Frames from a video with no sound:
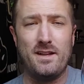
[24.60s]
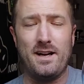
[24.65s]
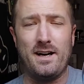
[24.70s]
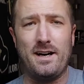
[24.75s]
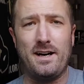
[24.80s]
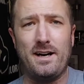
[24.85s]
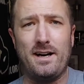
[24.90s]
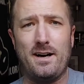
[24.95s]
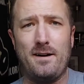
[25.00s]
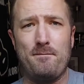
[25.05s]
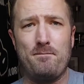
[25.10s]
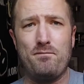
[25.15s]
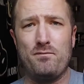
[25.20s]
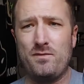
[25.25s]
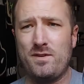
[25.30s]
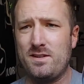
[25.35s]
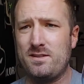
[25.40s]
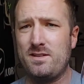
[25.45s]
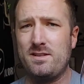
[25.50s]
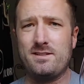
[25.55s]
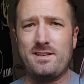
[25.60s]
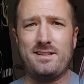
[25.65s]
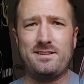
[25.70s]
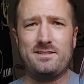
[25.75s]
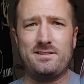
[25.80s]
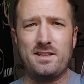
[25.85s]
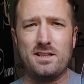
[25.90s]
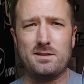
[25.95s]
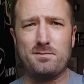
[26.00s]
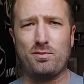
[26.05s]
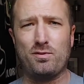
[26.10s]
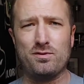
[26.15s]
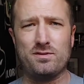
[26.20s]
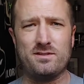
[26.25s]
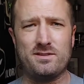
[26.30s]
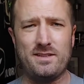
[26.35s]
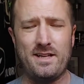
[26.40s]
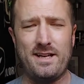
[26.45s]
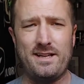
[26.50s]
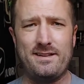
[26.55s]
Um, this is a
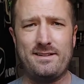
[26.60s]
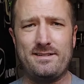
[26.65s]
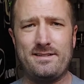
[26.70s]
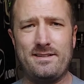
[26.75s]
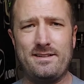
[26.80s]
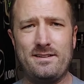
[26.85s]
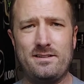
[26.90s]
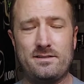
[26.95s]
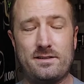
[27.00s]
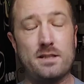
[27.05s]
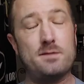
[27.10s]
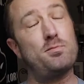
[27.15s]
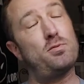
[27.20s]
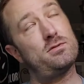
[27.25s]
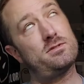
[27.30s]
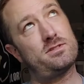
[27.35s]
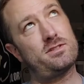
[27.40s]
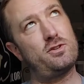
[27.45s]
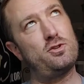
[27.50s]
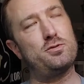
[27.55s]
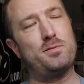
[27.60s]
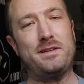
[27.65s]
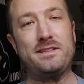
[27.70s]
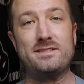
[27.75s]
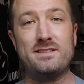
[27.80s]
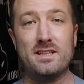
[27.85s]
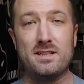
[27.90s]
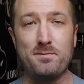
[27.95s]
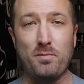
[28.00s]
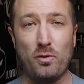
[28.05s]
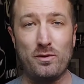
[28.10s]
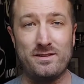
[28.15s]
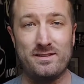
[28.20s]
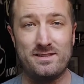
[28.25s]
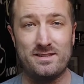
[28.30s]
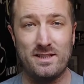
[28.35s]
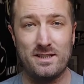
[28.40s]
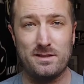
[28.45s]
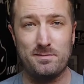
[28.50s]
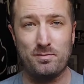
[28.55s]
6%, 6, excuse me,
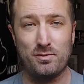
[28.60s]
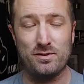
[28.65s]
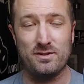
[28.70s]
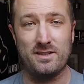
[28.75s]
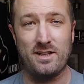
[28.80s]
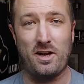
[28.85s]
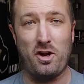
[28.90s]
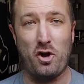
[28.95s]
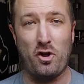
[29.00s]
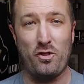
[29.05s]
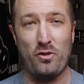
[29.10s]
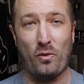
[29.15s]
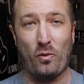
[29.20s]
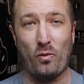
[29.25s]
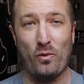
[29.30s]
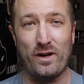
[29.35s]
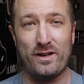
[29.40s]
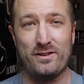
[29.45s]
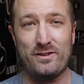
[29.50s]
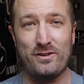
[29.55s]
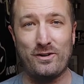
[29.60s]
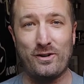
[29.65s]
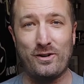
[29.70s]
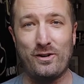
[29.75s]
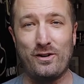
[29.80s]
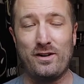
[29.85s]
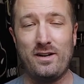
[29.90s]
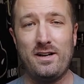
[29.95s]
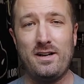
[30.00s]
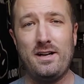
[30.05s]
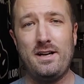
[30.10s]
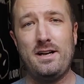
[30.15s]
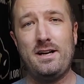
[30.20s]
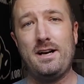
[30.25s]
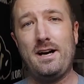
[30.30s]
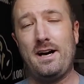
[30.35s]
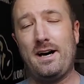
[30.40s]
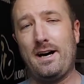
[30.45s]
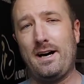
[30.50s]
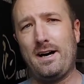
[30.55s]
6.6% on the Richter
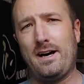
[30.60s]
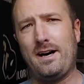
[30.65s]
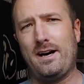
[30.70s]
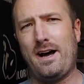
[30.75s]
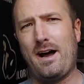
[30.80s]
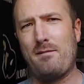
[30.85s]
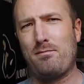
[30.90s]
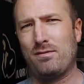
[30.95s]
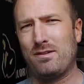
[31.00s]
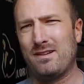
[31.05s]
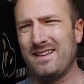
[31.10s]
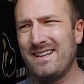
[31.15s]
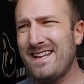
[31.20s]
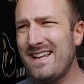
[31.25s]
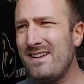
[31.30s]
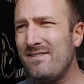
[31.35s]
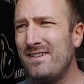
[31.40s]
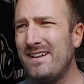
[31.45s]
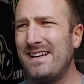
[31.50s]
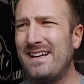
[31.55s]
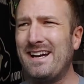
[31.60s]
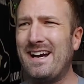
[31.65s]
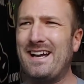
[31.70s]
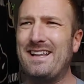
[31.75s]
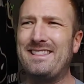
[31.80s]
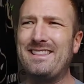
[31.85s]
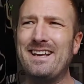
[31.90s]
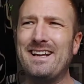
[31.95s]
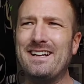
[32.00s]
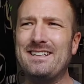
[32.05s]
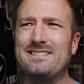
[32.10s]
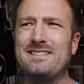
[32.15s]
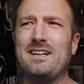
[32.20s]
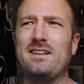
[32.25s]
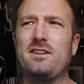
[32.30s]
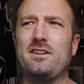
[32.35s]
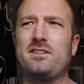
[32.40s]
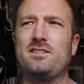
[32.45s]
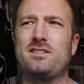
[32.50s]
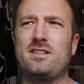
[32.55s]
uh, I believe, it, I think I
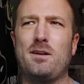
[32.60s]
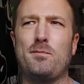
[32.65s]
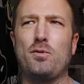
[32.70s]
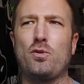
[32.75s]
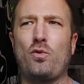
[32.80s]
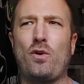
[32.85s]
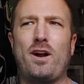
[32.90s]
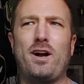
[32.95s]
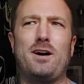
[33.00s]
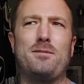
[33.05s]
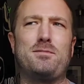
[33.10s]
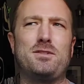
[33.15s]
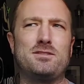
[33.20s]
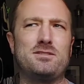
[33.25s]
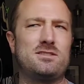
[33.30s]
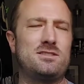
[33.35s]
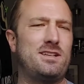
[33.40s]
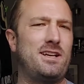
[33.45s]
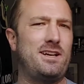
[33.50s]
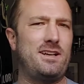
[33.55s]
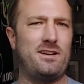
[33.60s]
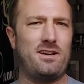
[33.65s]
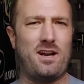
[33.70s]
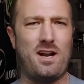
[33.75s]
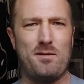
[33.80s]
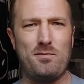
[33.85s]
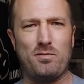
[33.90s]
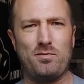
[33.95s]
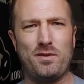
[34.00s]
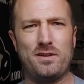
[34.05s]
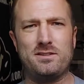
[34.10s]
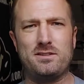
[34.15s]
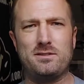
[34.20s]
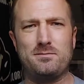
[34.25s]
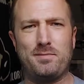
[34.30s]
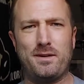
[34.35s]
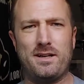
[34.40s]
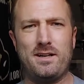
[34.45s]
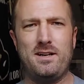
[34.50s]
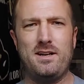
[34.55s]
saw that it's double dry hop. Doesn't say in a couple
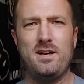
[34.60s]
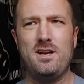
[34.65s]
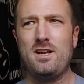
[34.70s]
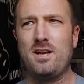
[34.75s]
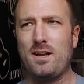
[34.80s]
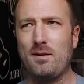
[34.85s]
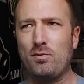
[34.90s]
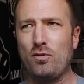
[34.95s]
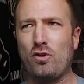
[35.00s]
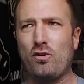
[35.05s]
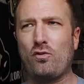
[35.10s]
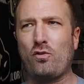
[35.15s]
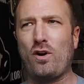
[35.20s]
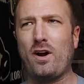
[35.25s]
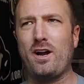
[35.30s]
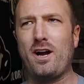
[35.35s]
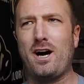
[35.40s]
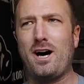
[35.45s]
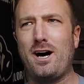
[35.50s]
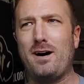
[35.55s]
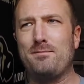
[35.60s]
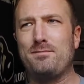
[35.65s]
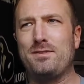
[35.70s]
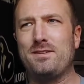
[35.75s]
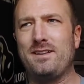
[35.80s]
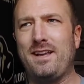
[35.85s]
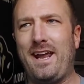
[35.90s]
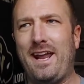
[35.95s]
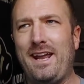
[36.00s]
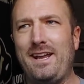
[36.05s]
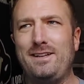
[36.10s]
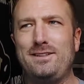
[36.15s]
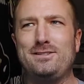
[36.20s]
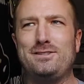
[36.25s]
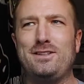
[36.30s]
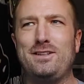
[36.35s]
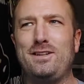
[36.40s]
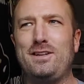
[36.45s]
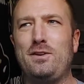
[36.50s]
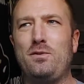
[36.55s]
places, but double dry hopped,
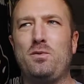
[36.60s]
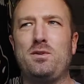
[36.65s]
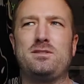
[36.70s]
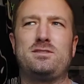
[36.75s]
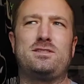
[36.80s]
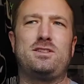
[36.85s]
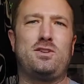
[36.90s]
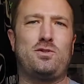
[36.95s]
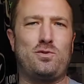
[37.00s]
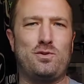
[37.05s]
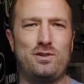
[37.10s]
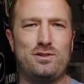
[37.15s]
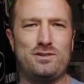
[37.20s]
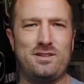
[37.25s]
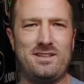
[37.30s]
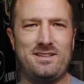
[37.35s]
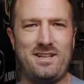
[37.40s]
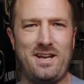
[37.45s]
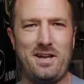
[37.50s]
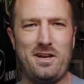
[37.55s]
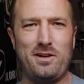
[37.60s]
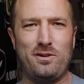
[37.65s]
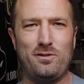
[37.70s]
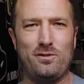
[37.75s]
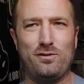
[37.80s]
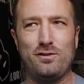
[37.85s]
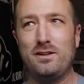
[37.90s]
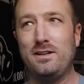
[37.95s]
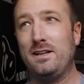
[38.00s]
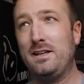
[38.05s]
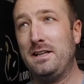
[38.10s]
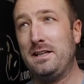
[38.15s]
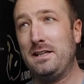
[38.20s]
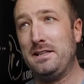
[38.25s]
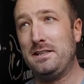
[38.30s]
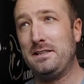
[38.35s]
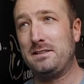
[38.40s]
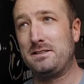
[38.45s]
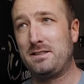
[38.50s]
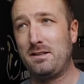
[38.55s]
hazy with citrus, Centennial,
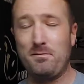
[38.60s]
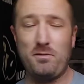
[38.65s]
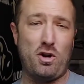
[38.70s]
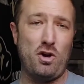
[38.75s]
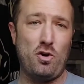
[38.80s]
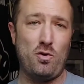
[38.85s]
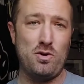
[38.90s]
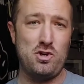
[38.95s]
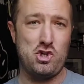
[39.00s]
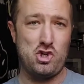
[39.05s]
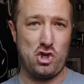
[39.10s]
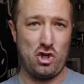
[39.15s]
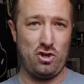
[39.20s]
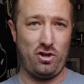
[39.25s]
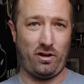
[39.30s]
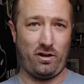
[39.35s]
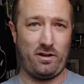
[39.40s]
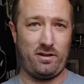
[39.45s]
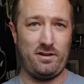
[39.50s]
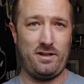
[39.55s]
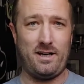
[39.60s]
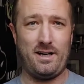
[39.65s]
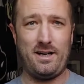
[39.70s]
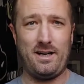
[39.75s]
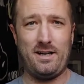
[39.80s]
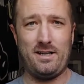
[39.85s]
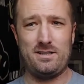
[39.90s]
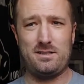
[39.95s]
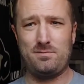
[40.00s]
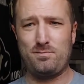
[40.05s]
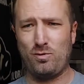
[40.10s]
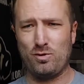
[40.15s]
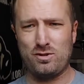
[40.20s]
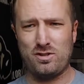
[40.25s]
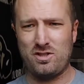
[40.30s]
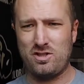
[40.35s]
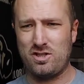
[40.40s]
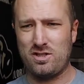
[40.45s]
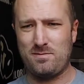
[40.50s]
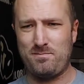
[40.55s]
Simcoe, and Chinook. Uh, it's
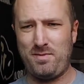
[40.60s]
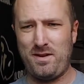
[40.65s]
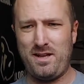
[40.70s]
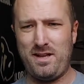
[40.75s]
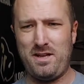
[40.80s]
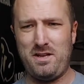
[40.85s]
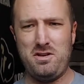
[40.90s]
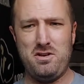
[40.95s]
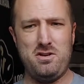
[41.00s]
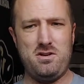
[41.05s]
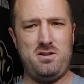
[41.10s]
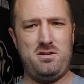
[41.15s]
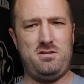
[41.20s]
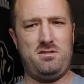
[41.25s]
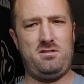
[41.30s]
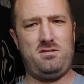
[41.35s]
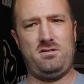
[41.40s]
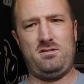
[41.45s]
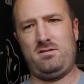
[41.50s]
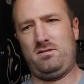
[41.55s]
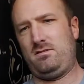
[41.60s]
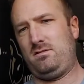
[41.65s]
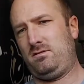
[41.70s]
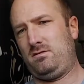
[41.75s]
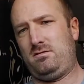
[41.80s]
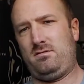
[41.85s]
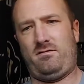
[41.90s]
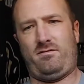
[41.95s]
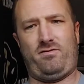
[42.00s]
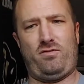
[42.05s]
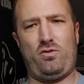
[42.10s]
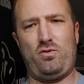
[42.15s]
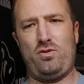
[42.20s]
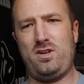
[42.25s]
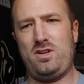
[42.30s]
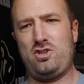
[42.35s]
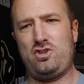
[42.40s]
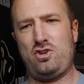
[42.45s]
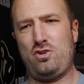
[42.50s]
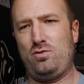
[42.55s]
supposed to just be
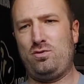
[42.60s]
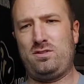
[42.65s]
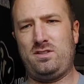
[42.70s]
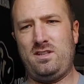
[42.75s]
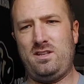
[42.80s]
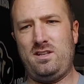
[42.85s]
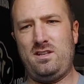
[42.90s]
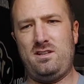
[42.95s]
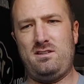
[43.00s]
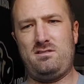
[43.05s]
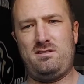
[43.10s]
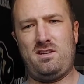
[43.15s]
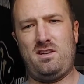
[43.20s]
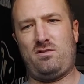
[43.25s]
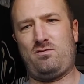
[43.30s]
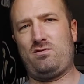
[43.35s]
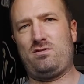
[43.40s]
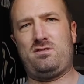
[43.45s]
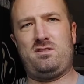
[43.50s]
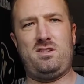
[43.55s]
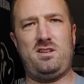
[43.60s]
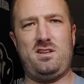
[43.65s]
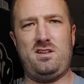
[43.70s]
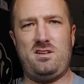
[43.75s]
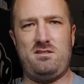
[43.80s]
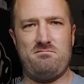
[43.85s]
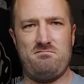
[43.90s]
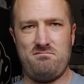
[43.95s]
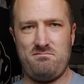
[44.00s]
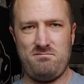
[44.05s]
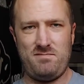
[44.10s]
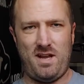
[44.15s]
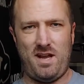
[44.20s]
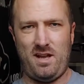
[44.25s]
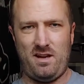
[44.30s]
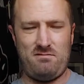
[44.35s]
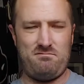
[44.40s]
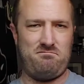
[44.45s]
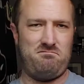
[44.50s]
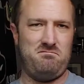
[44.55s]
fruity, juicy, citrusy,
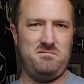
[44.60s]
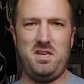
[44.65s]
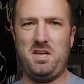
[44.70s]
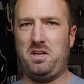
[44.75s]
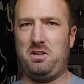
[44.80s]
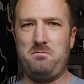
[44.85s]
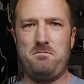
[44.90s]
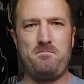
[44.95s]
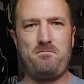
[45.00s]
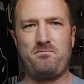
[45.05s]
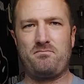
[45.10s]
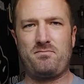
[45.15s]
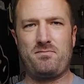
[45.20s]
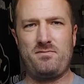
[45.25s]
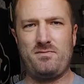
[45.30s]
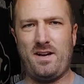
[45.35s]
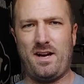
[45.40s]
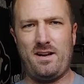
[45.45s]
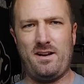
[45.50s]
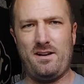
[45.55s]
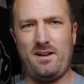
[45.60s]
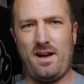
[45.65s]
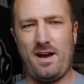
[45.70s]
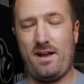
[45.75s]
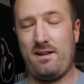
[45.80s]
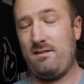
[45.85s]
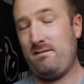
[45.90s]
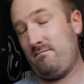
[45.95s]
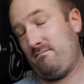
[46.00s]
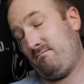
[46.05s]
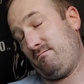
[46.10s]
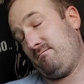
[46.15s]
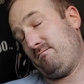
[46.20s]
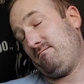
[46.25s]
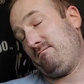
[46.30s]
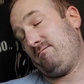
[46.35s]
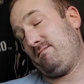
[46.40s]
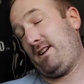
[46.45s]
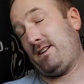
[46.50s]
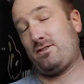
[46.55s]
and, you know, not, I,
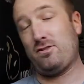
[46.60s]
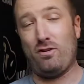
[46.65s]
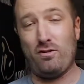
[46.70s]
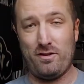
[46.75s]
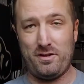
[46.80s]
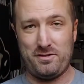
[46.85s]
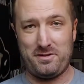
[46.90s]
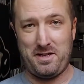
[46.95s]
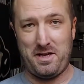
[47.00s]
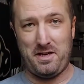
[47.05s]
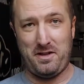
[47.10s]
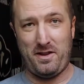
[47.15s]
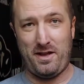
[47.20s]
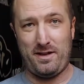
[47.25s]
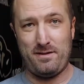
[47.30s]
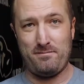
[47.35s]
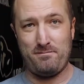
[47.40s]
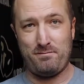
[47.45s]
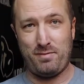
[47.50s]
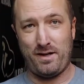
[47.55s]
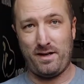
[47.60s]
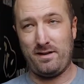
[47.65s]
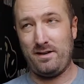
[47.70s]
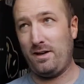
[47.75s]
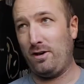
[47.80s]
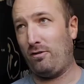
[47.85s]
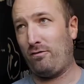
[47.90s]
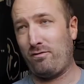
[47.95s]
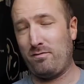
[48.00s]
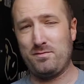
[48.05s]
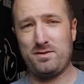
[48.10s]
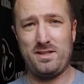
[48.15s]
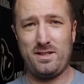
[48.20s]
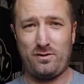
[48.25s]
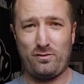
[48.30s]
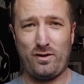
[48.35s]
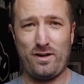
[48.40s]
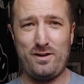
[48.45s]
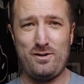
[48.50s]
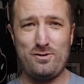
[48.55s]
that's all they say on that. But, you know, from
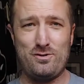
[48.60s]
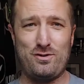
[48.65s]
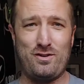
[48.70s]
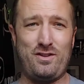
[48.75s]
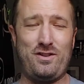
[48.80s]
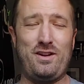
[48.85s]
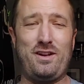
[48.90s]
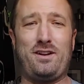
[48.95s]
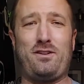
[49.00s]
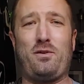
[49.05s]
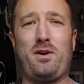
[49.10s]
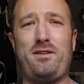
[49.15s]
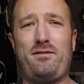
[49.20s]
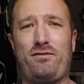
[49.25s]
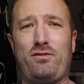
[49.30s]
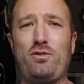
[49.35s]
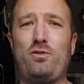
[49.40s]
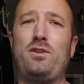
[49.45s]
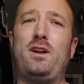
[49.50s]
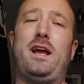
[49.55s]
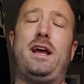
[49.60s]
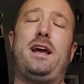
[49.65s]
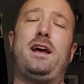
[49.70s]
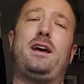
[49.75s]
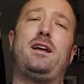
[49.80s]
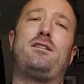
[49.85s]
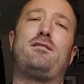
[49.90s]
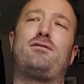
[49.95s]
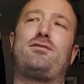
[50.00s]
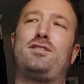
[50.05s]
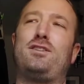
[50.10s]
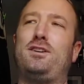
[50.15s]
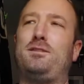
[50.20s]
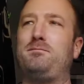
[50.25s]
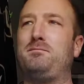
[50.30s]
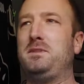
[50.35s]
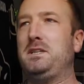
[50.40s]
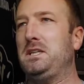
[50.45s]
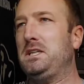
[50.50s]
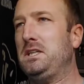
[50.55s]
Citra, I usually think grapefruit, and
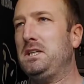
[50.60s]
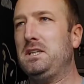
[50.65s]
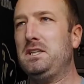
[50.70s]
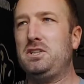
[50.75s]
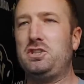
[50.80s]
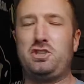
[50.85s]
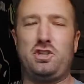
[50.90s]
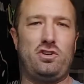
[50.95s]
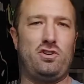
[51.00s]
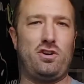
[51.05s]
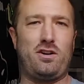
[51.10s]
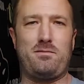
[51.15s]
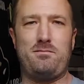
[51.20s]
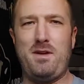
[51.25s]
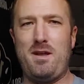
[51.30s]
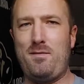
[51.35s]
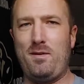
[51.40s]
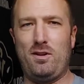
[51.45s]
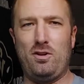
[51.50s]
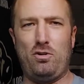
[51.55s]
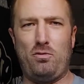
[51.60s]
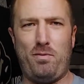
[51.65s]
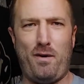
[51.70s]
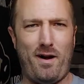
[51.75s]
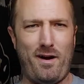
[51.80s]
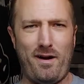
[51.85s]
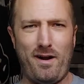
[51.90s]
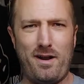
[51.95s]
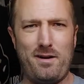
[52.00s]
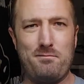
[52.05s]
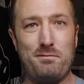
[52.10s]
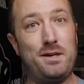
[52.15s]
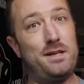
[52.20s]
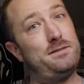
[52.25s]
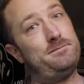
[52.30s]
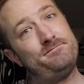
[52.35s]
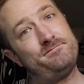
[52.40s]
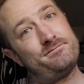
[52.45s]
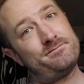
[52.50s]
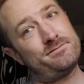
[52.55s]
from Chinook, maybe a little pine,
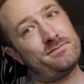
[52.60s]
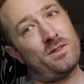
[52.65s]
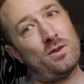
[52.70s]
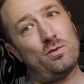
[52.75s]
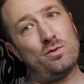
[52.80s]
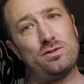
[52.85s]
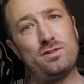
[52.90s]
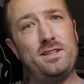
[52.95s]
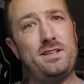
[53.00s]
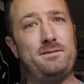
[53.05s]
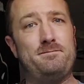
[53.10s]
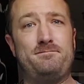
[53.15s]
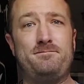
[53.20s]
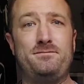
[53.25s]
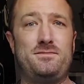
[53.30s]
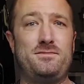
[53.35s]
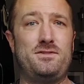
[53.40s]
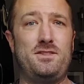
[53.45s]
but we'll see.